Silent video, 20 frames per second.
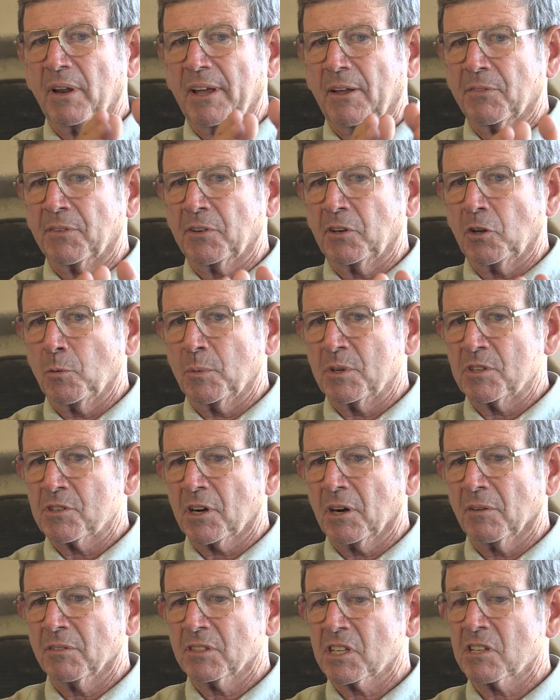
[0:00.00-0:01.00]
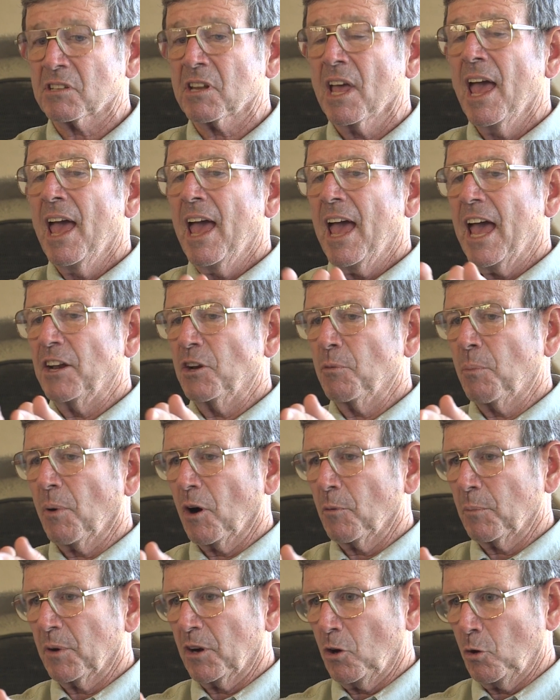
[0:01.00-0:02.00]
Health and Human Services, and
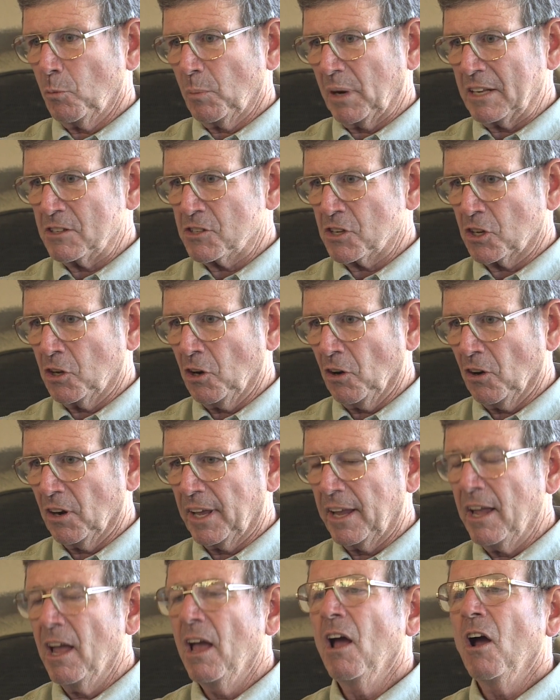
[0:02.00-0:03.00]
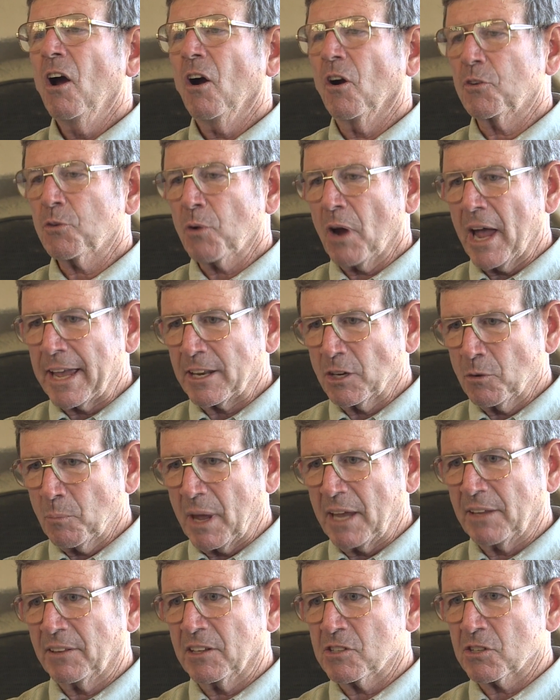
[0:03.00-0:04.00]
Department of Homeland Security are trying to
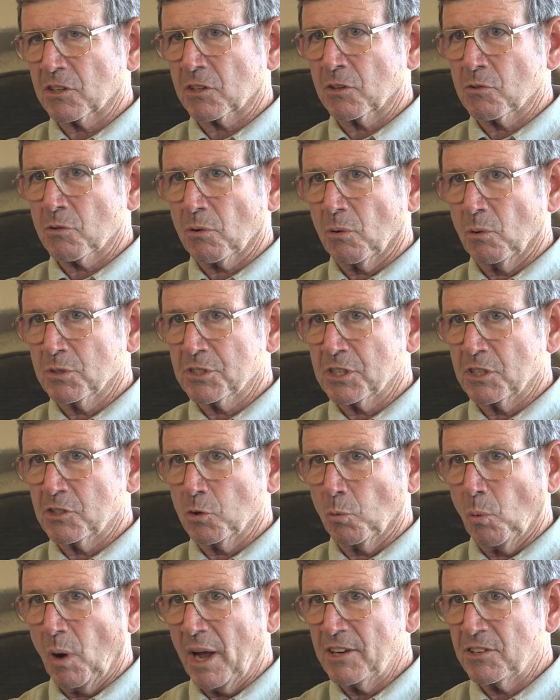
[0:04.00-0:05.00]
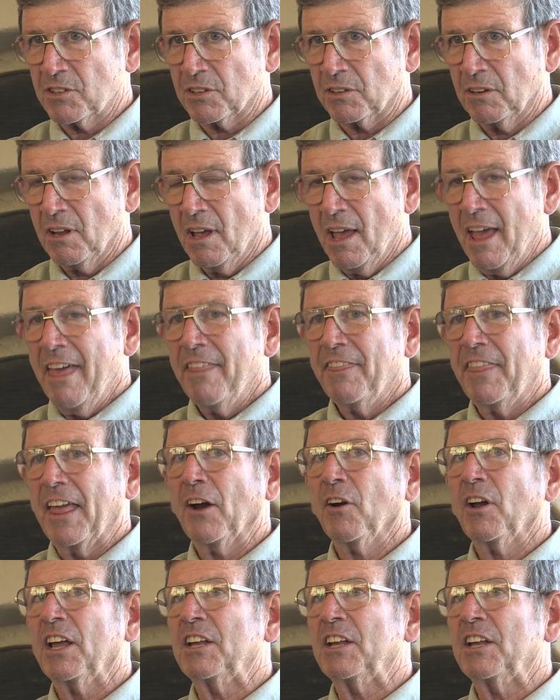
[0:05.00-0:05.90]
make this a control situation, they're